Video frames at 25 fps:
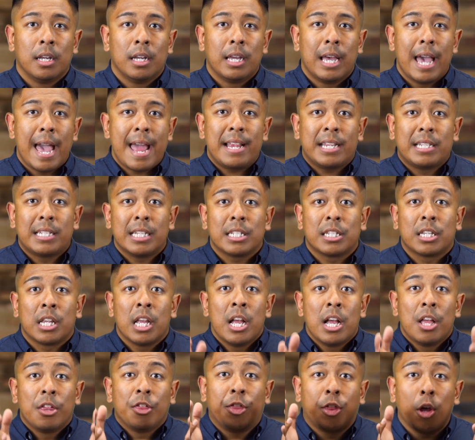And he says,
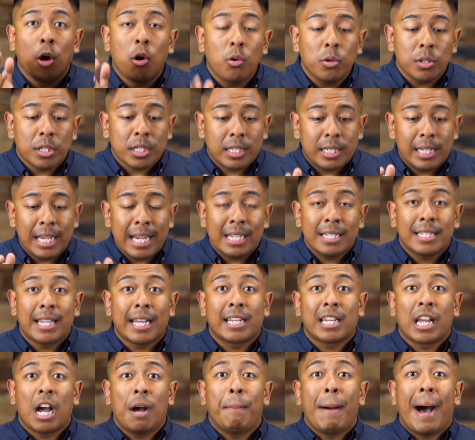Those things
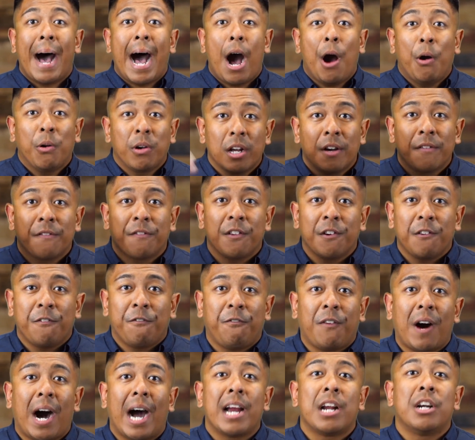that come out of the
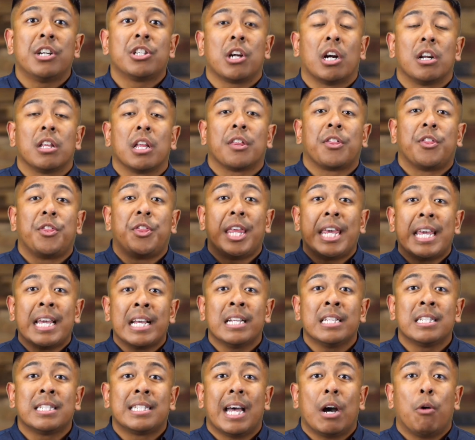fires are the
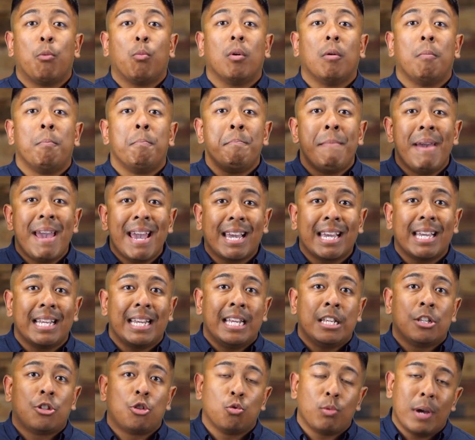things that will make it
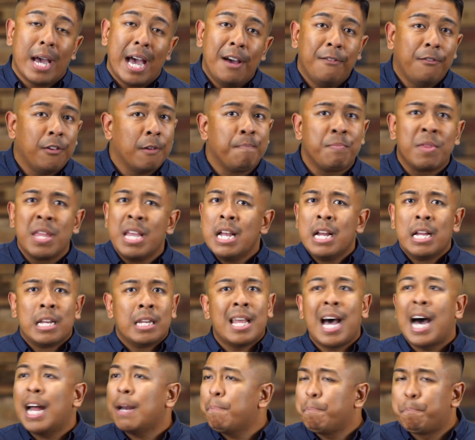into heaven.
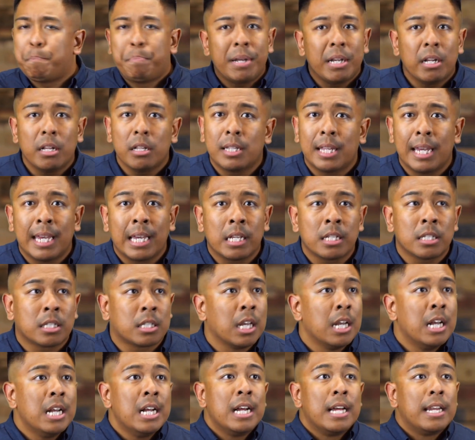Not buildings,
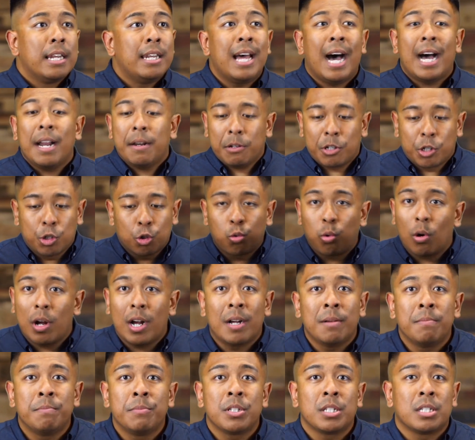not
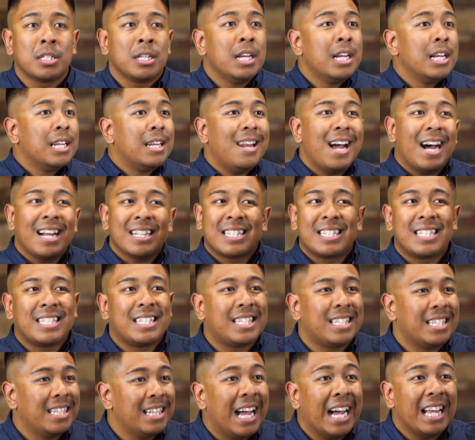drums, not,
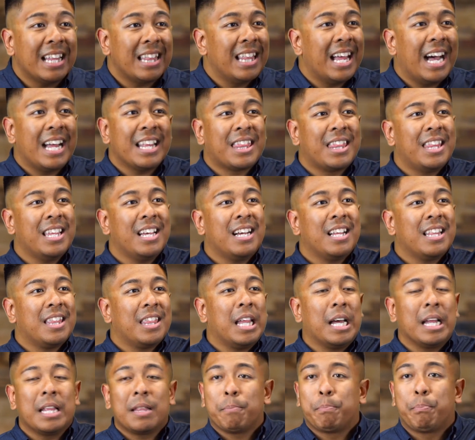not, not the,
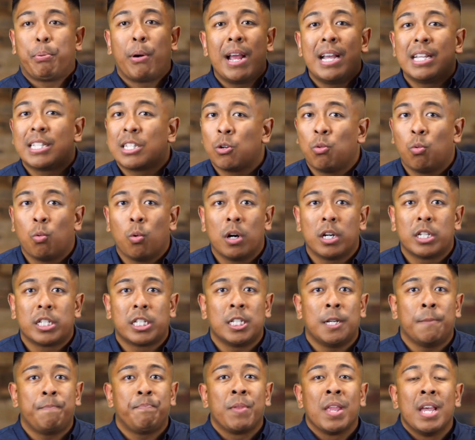the praise and
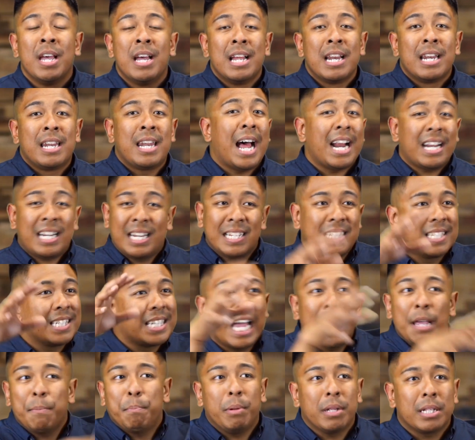worship, not
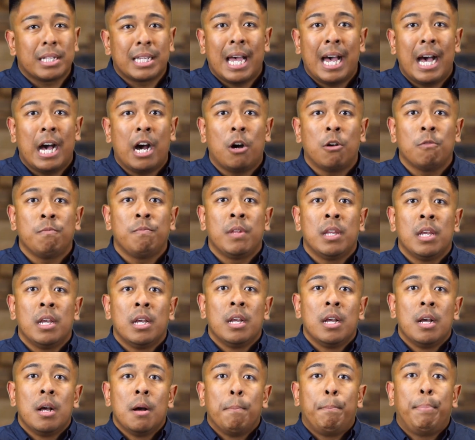disciple town,
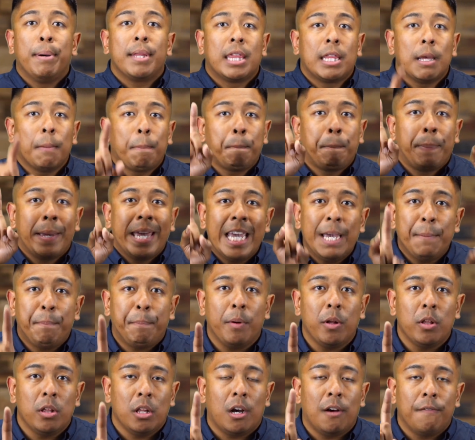but the
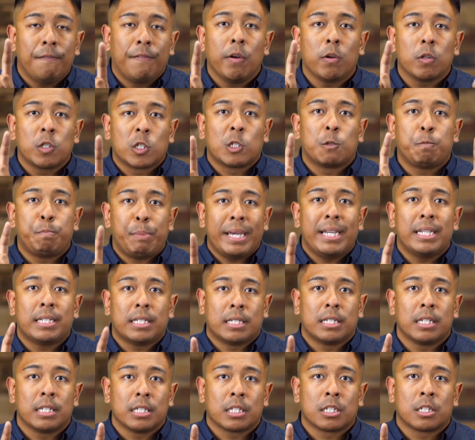people of those
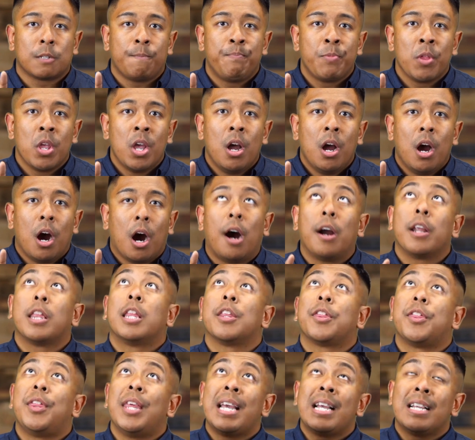spaces are the
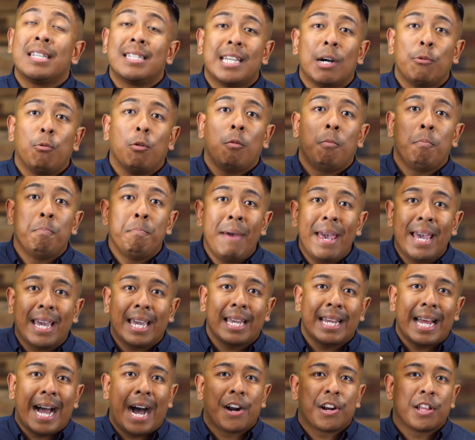things that will make
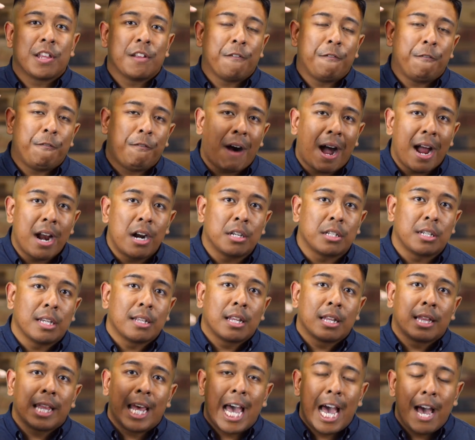it out of the fires
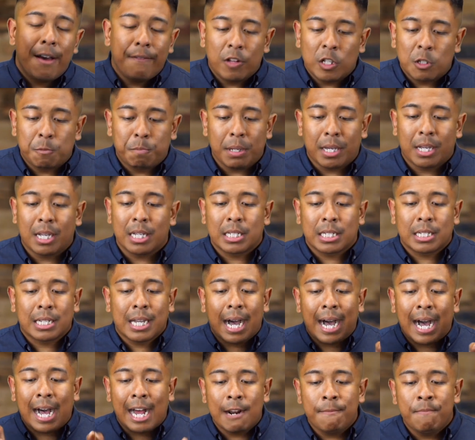into the heavens because
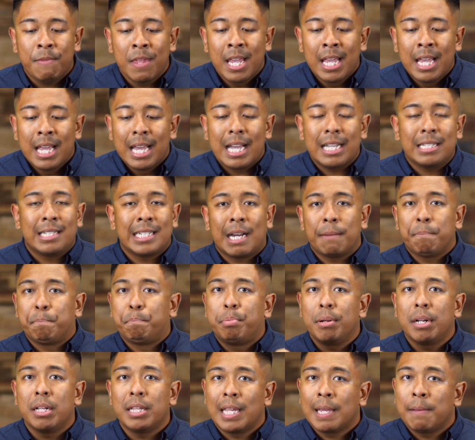God is not
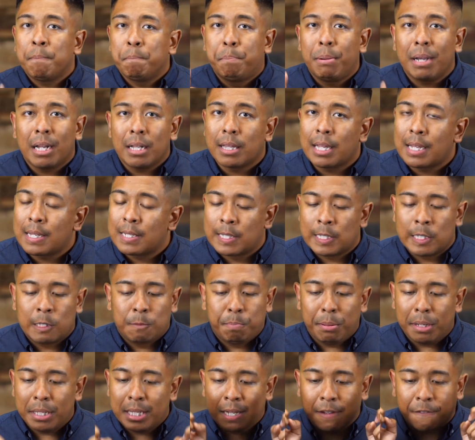building buildings, He's
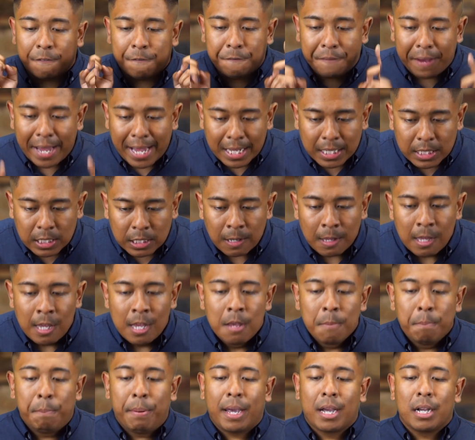building faiths.
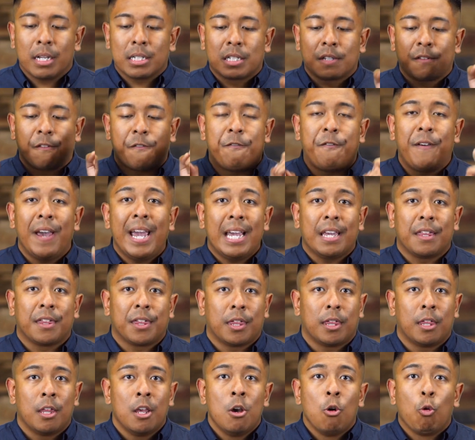Because
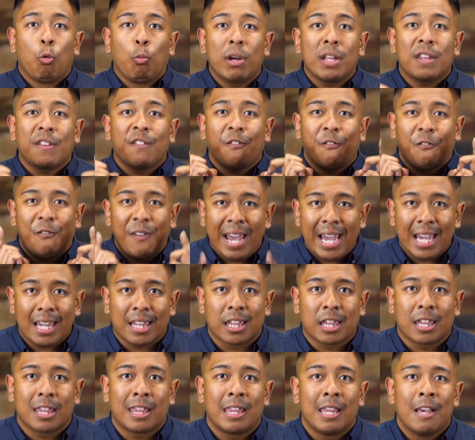faith, with
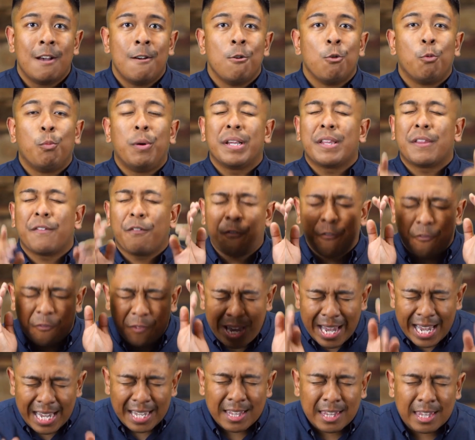faith, with
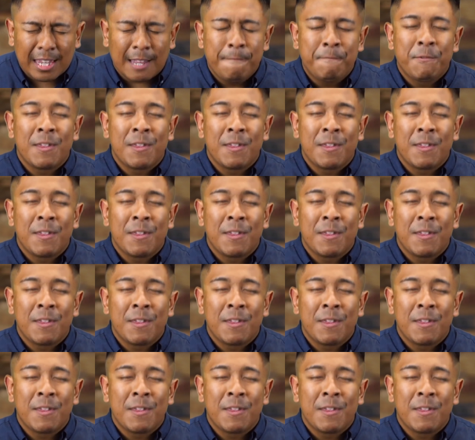faith,